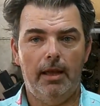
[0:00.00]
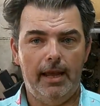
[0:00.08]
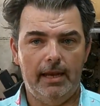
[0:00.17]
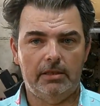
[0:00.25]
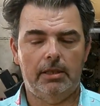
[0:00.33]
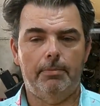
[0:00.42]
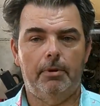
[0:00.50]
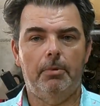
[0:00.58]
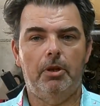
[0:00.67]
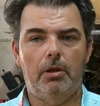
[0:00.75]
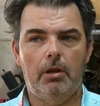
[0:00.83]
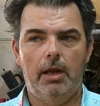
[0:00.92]

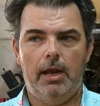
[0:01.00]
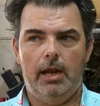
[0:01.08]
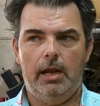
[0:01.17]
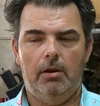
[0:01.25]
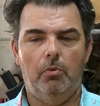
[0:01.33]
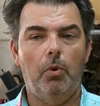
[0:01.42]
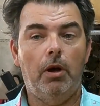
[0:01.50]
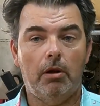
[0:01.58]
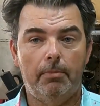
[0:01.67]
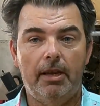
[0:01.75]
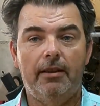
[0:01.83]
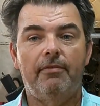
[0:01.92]
acceptable, and
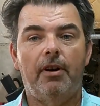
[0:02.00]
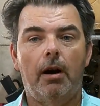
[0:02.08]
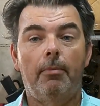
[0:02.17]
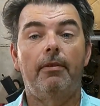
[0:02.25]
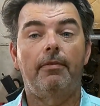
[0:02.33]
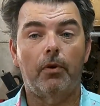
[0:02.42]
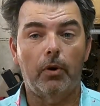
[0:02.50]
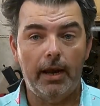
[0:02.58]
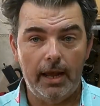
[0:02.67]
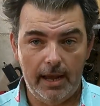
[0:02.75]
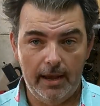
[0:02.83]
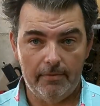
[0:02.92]
welcoming environment for
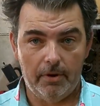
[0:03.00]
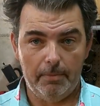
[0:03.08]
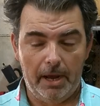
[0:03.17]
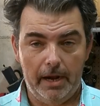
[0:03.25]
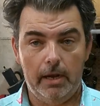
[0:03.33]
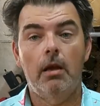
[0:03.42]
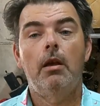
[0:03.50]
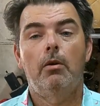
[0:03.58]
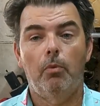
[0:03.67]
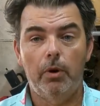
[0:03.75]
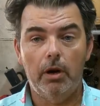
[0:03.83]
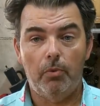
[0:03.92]
everybody.
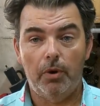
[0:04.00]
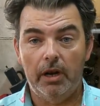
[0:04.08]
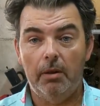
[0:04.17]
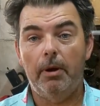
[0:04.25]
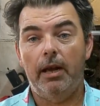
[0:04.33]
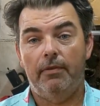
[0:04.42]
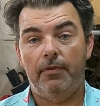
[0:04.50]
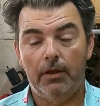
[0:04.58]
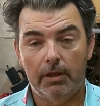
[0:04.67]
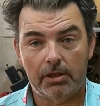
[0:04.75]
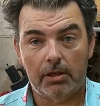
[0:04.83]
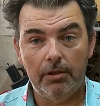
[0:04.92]
We don't want anybody to feel
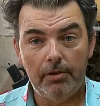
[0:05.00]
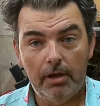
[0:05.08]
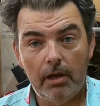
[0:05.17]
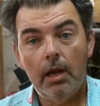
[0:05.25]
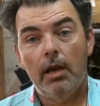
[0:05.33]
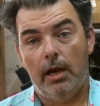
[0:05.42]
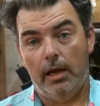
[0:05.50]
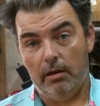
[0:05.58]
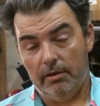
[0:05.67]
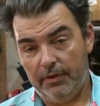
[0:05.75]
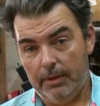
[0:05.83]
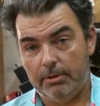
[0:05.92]
excluded, and on
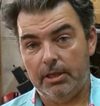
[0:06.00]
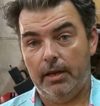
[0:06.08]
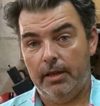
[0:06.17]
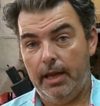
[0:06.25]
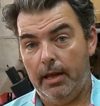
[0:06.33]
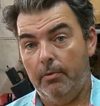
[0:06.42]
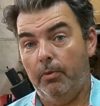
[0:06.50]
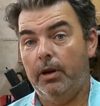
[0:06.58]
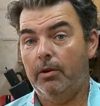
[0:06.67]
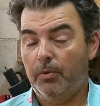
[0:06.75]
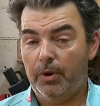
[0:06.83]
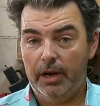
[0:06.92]
the flip side of that, we
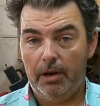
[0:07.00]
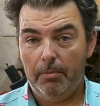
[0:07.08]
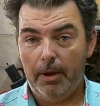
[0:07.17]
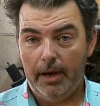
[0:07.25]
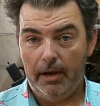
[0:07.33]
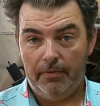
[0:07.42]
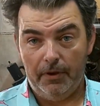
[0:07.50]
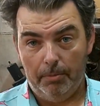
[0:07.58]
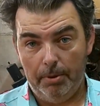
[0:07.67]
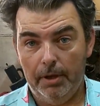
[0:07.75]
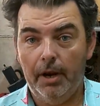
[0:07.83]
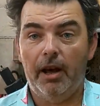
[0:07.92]
don't want anybody to feel
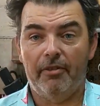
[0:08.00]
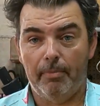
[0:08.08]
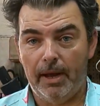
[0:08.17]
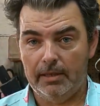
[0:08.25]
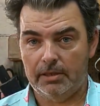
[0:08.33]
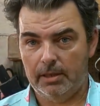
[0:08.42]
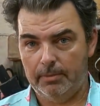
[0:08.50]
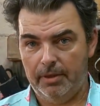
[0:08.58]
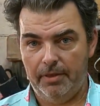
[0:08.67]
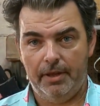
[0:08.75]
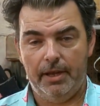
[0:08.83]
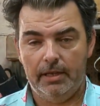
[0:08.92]
put off by some of
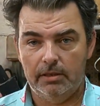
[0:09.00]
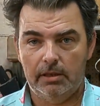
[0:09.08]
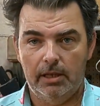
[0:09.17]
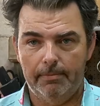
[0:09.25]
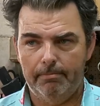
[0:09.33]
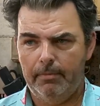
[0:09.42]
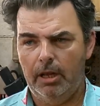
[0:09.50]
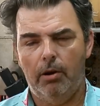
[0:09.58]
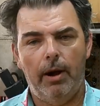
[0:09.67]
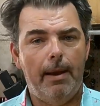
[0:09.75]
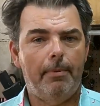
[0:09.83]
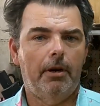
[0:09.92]
the things that, you know,
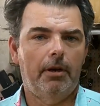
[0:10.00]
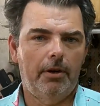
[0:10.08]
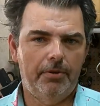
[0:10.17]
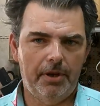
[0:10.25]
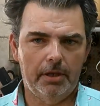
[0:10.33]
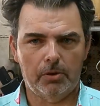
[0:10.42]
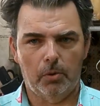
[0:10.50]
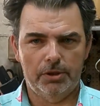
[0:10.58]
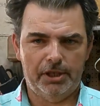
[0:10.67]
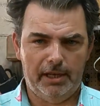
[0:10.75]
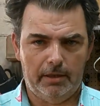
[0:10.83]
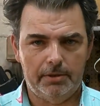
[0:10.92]
happen on other Discord
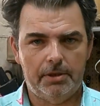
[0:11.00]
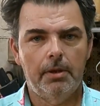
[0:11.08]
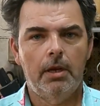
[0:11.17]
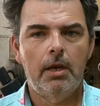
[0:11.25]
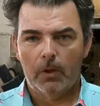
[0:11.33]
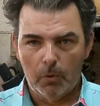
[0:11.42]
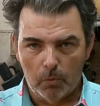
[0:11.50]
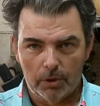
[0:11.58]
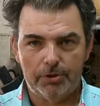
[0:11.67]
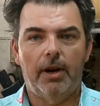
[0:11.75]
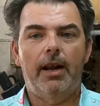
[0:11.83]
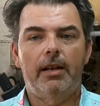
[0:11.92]
channels. We're
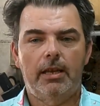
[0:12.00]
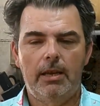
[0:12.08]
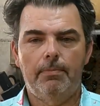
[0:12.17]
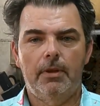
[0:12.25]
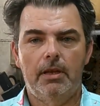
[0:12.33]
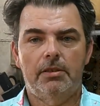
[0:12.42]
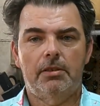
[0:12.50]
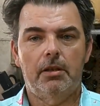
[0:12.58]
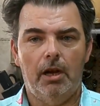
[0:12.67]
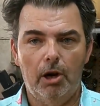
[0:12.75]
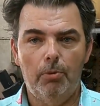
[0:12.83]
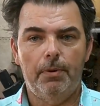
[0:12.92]
trying to keep this
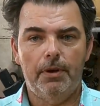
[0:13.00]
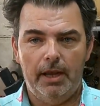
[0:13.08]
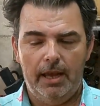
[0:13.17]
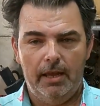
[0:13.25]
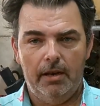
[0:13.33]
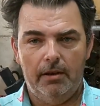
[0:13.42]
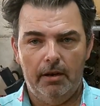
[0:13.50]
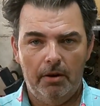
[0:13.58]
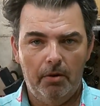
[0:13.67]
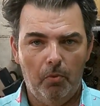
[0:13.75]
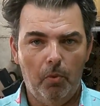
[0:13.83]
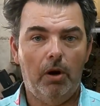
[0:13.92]
open and
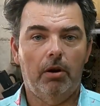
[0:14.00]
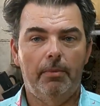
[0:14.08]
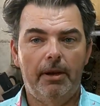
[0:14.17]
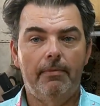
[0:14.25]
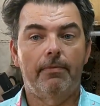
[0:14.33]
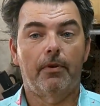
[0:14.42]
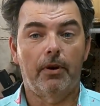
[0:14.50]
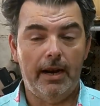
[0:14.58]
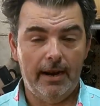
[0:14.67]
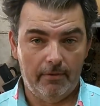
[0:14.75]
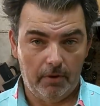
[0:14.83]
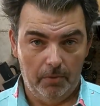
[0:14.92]
welcoming for
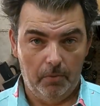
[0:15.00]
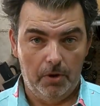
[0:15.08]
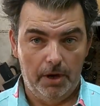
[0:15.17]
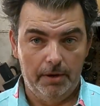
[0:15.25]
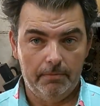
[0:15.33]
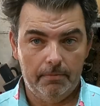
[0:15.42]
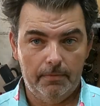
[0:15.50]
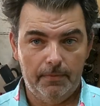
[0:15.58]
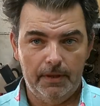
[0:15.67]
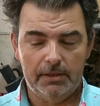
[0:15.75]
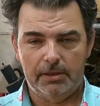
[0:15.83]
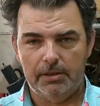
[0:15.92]
everyone.
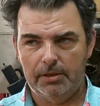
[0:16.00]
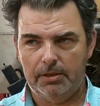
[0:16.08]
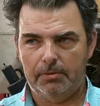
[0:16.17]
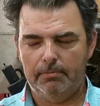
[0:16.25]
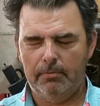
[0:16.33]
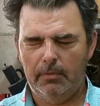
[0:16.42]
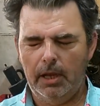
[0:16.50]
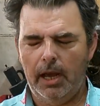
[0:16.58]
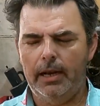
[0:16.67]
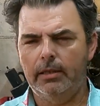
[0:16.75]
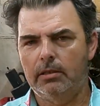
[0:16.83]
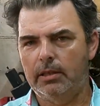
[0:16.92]
This is
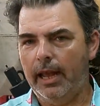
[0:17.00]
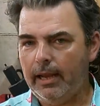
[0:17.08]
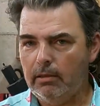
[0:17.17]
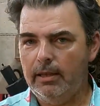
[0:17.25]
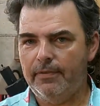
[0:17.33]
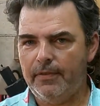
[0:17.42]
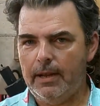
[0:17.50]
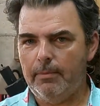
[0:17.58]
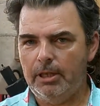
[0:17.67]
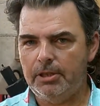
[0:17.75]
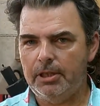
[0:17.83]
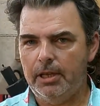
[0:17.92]
not exactly a
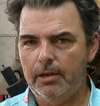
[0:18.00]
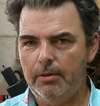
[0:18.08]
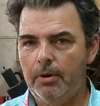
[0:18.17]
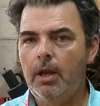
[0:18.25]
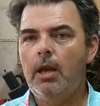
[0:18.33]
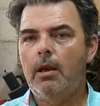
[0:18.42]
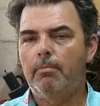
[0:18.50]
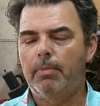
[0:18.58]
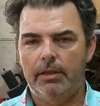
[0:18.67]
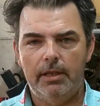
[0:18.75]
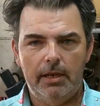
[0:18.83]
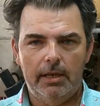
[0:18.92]
family show,
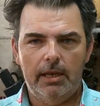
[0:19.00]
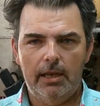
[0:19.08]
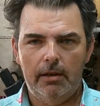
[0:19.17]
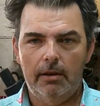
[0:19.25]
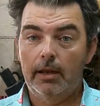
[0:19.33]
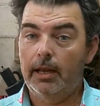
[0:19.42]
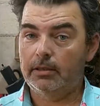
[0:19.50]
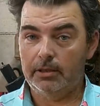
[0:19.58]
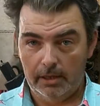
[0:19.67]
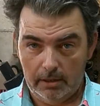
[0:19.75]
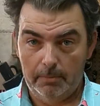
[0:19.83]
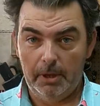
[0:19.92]
but then again, it's
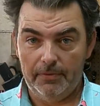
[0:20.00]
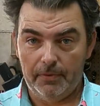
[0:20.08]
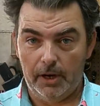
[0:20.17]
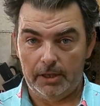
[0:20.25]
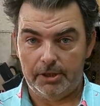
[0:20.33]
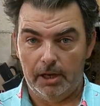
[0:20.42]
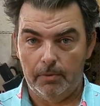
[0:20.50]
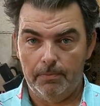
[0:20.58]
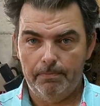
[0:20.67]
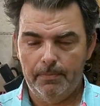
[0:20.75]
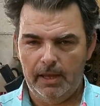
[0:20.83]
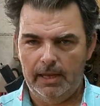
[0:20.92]
not going to be a freak show.
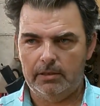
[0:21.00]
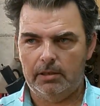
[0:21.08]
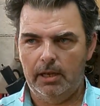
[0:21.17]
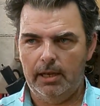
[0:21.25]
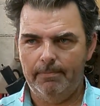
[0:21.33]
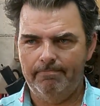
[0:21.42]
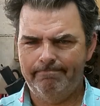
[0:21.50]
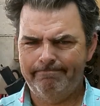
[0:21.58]
It's a